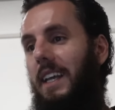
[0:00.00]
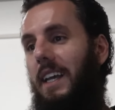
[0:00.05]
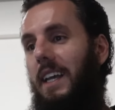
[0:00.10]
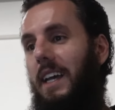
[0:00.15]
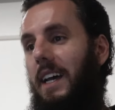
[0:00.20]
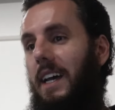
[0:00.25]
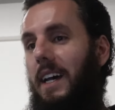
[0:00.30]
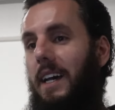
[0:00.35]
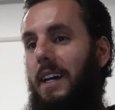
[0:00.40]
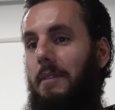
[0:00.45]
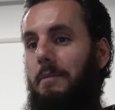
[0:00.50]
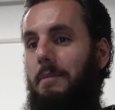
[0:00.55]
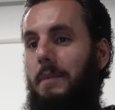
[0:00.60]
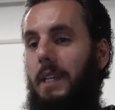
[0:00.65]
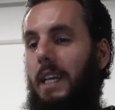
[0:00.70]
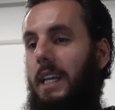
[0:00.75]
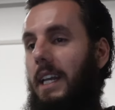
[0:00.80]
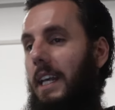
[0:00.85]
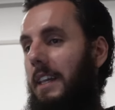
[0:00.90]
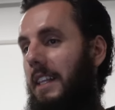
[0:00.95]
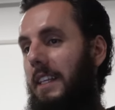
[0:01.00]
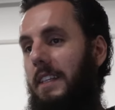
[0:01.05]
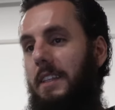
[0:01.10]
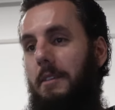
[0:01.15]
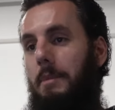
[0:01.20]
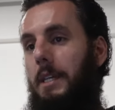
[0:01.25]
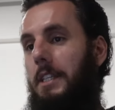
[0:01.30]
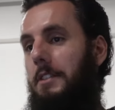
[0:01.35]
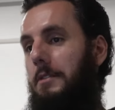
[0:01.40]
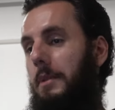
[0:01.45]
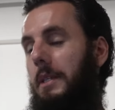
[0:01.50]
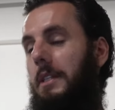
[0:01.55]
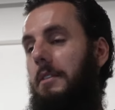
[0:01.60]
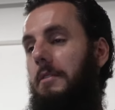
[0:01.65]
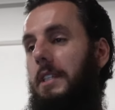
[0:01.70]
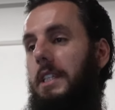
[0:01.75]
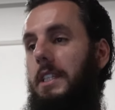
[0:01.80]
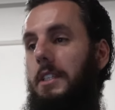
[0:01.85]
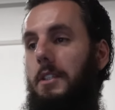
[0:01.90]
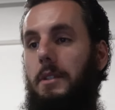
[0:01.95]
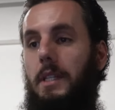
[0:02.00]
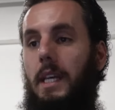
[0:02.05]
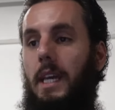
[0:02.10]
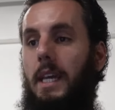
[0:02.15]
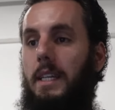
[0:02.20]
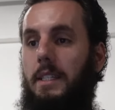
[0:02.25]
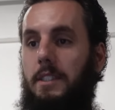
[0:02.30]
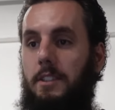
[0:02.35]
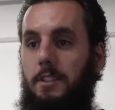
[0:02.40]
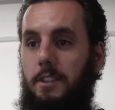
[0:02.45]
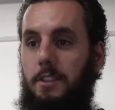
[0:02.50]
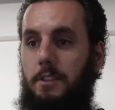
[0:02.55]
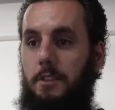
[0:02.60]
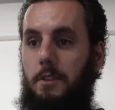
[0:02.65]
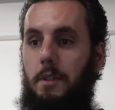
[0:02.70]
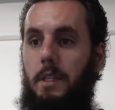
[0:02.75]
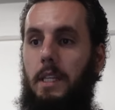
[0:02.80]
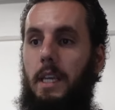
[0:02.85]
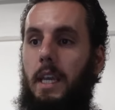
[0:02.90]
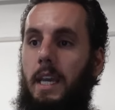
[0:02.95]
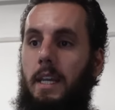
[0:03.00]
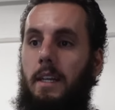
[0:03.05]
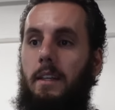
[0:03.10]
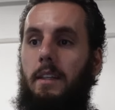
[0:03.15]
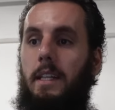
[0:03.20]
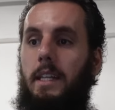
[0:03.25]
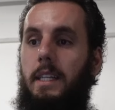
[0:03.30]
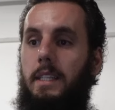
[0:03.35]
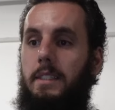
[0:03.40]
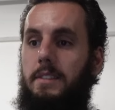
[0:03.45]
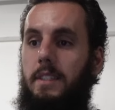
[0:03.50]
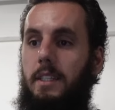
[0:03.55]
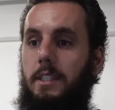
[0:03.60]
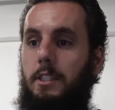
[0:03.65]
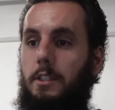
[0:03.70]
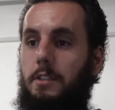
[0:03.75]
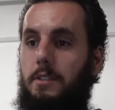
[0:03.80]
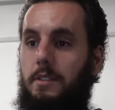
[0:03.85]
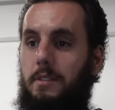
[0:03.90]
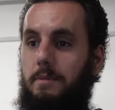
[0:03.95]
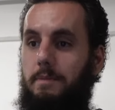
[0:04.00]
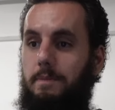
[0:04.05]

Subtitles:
And I think the best way to really do that is just through the analytics. I just